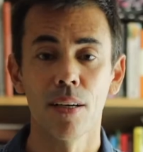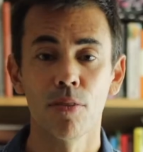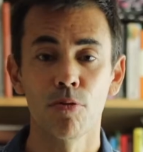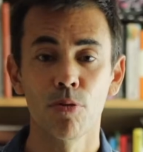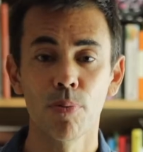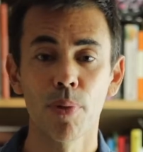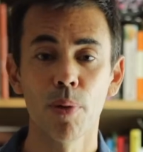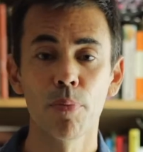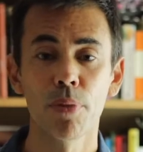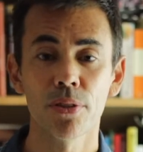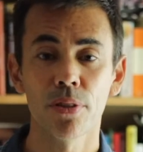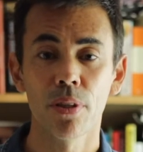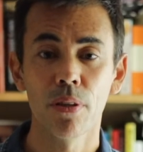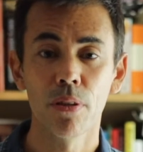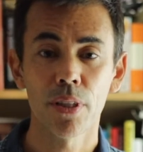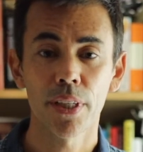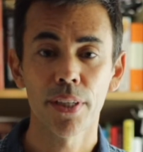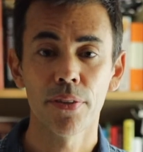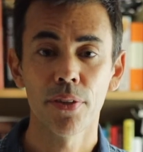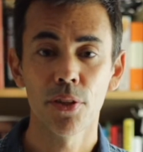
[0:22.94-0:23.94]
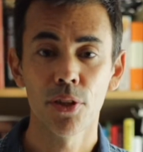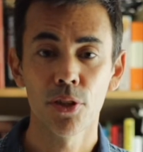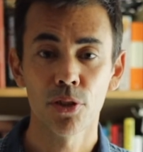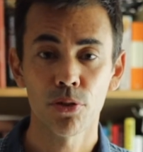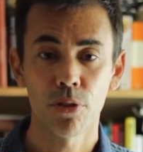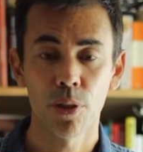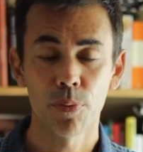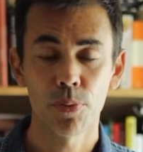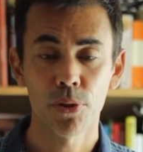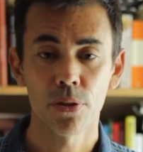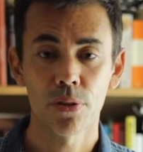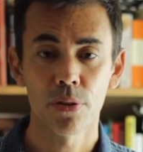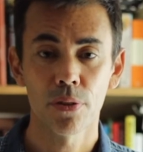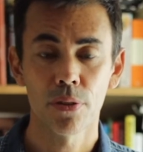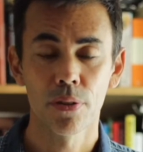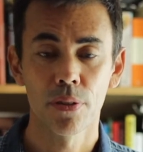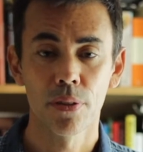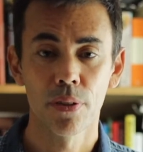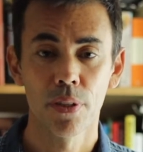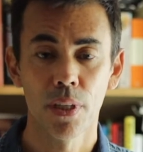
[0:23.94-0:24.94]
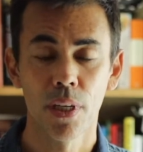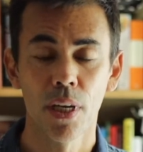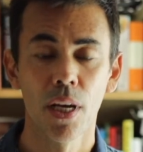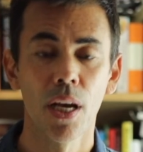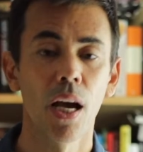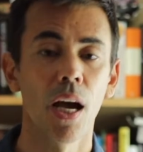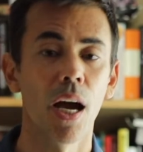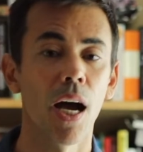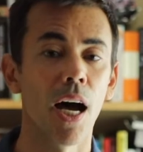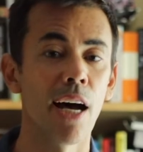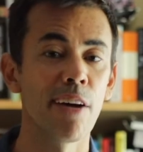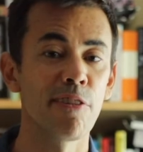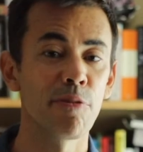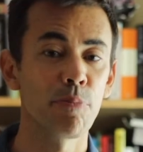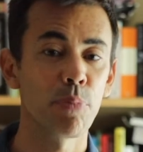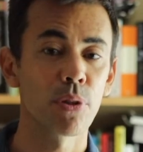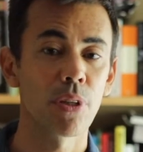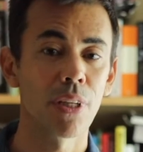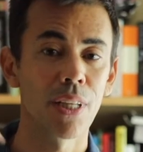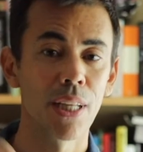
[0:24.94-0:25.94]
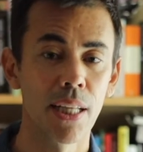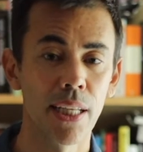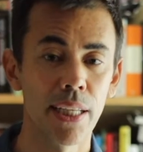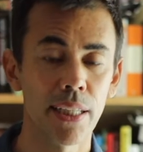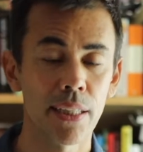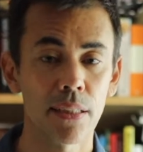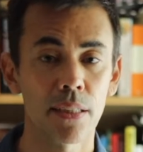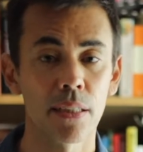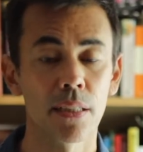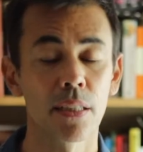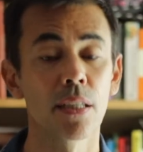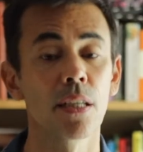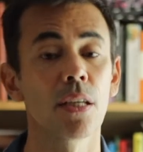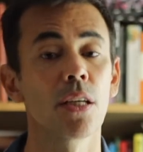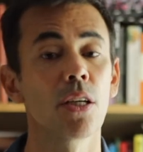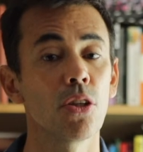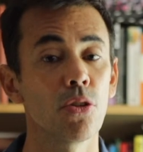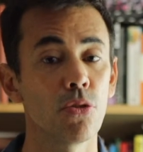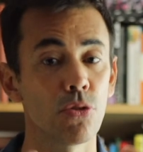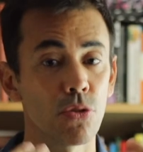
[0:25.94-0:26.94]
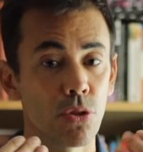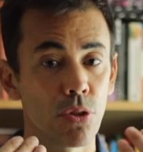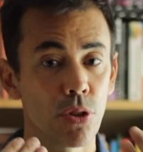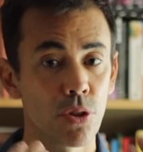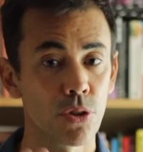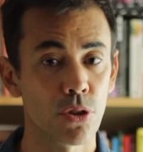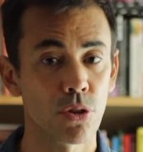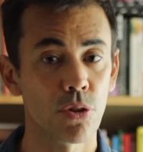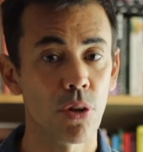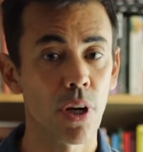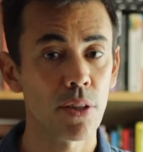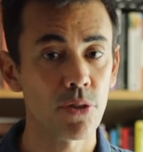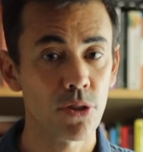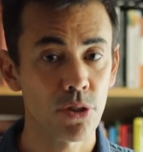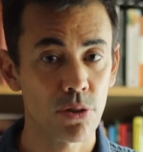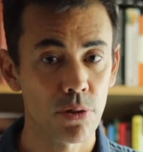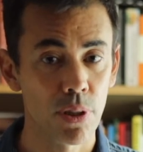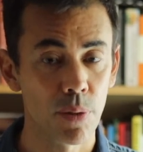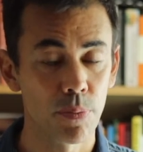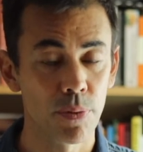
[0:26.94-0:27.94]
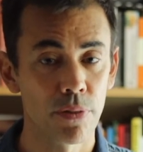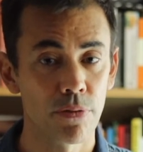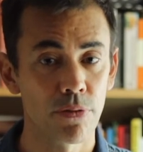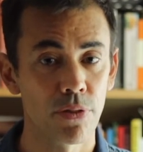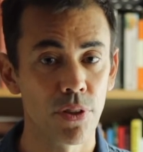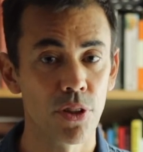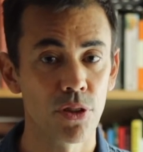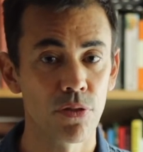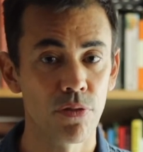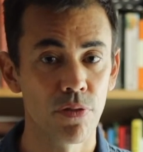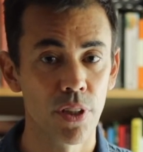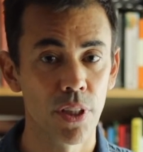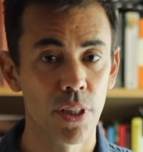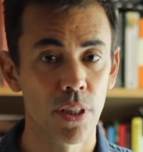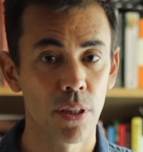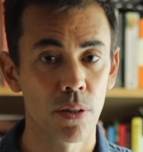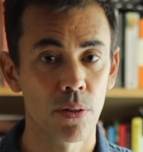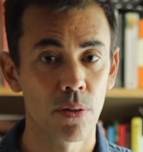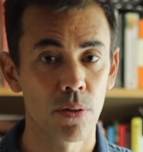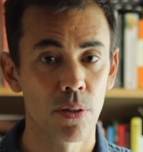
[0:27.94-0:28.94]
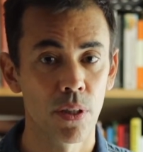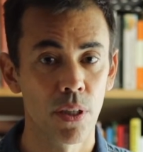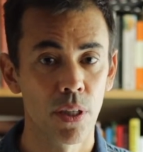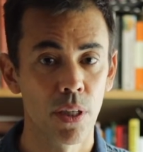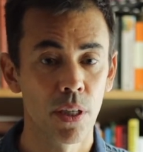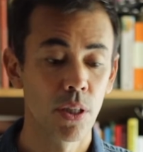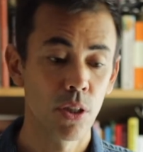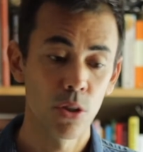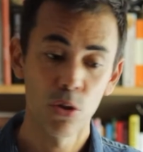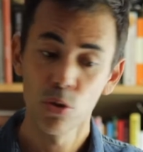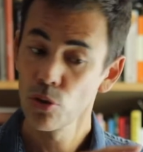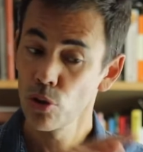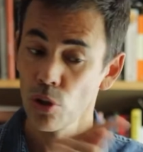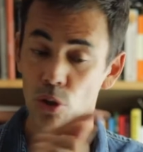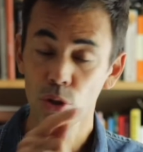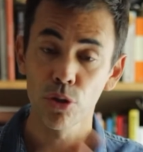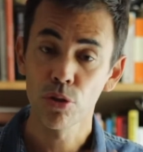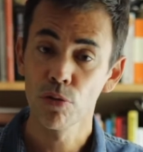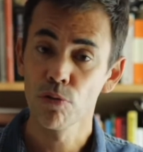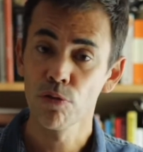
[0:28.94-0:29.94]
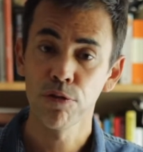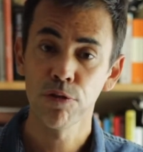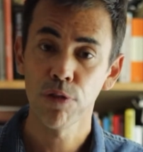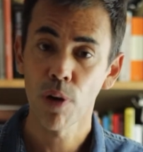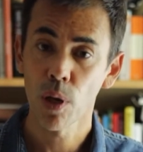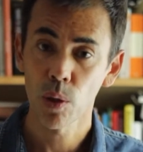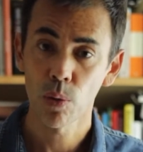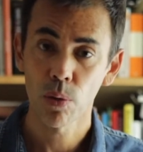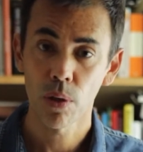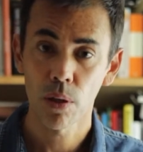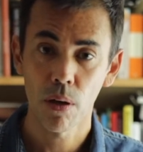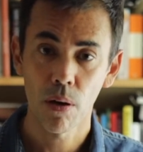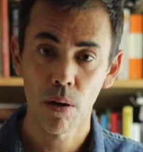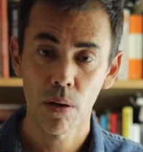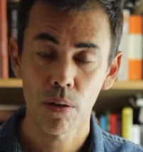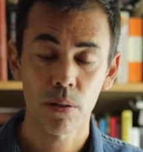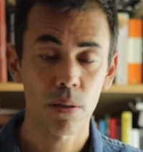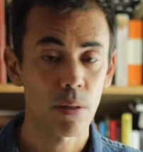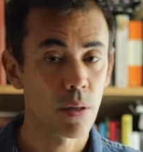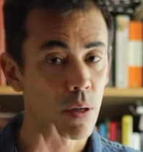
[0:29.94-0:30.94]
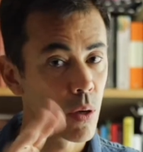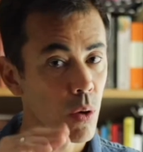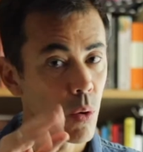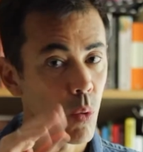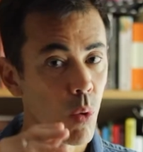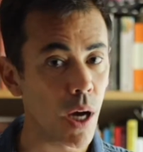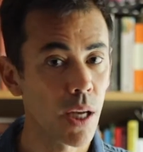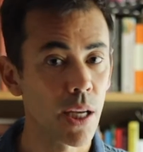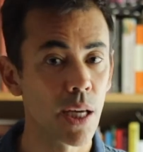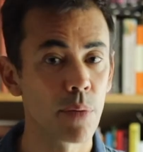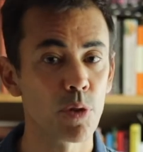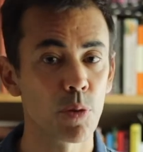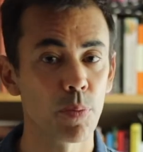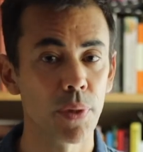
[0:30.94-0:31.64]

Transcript: Remember to look in the description. I've put a link to the transcript for this video so you can follow along while I'm